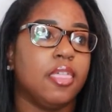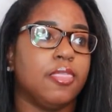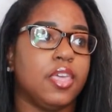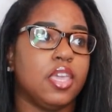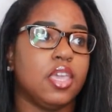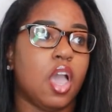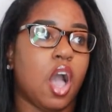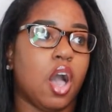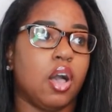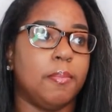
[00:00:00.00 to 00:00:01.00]
the
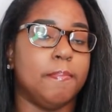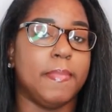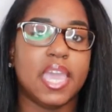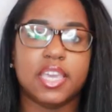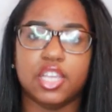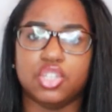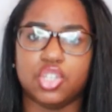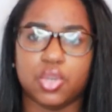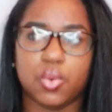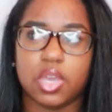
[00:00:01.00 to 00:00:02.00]
Make It
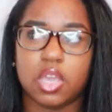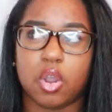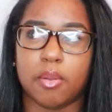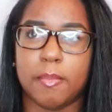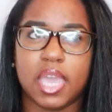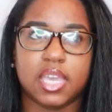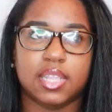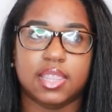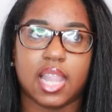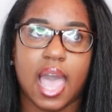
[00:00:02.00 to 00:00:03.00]
Dewy or Make
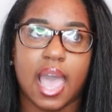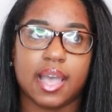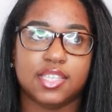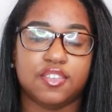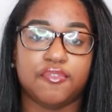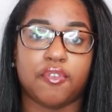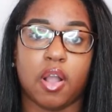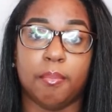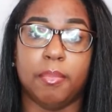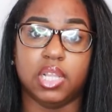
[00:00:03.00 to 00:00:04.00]
It Last
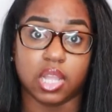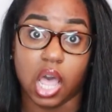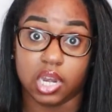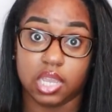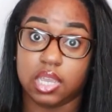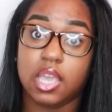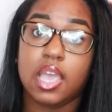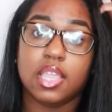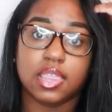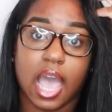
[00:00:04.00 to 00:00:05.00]
from Milani.
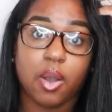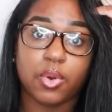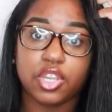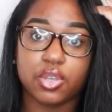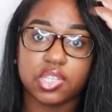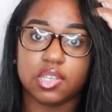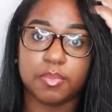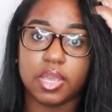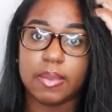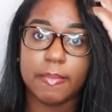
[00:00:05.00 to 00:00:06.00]
That one used to
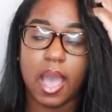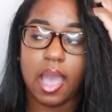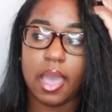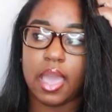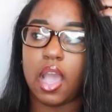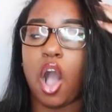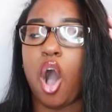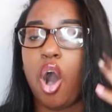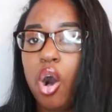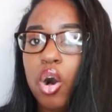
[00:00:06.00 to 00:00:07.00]
be my
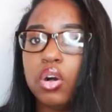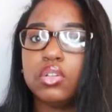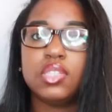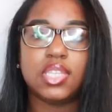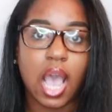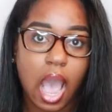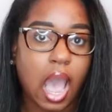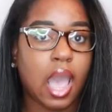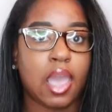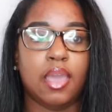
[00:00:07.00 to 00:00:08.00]

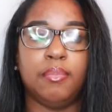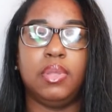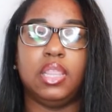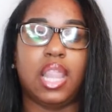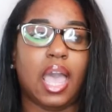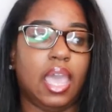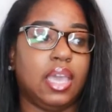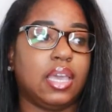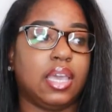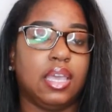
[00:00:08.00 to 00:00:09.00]
all-time,
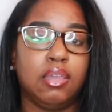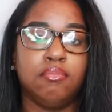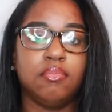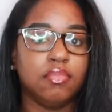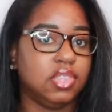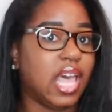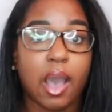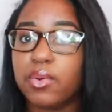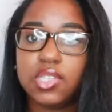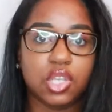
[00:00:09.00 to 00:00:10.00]
like,
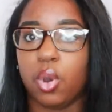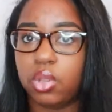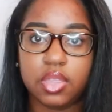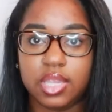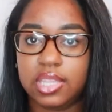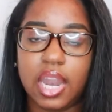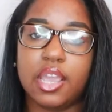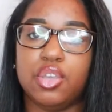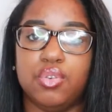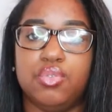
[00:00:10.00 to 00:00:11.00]
that was the only thing that I
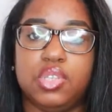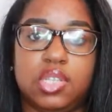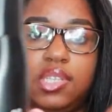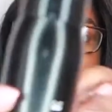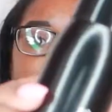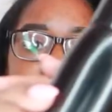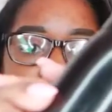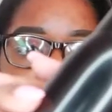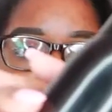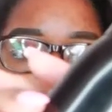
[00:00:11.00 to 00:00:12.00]
used to set my
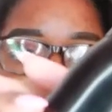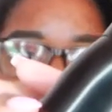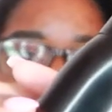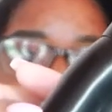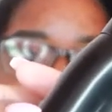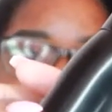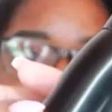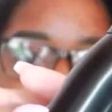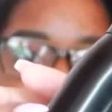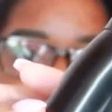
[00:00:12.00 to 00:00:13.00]
face
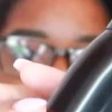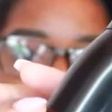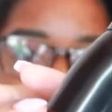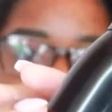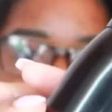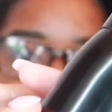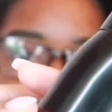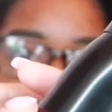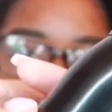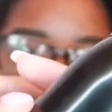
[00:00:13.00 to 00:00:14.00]
until I
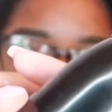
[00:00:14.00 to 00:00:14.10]
discovered